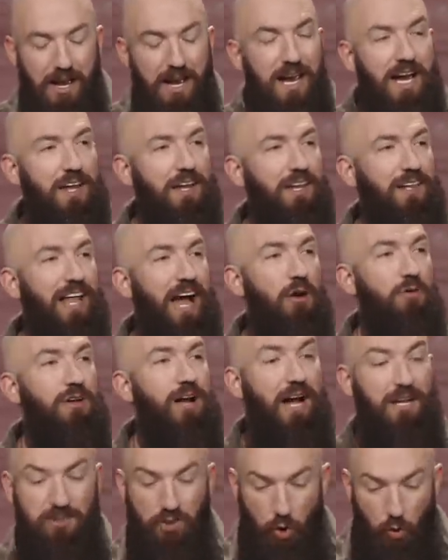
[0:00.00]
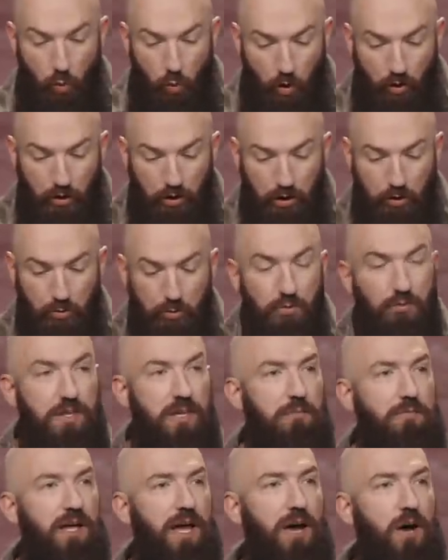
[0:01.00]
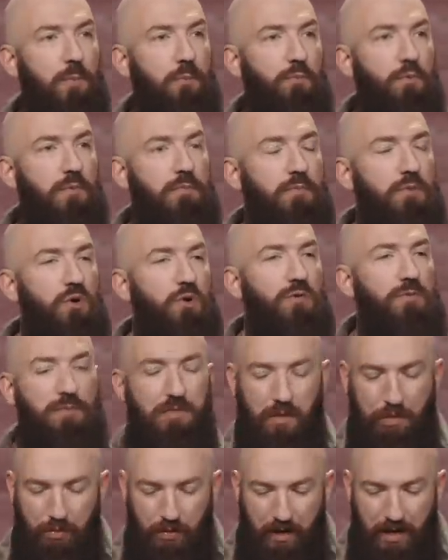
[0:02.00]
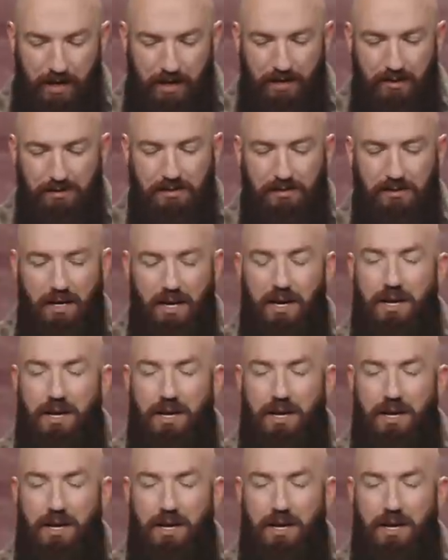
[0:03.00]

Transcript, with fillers: and allow God to work through them to help remove the things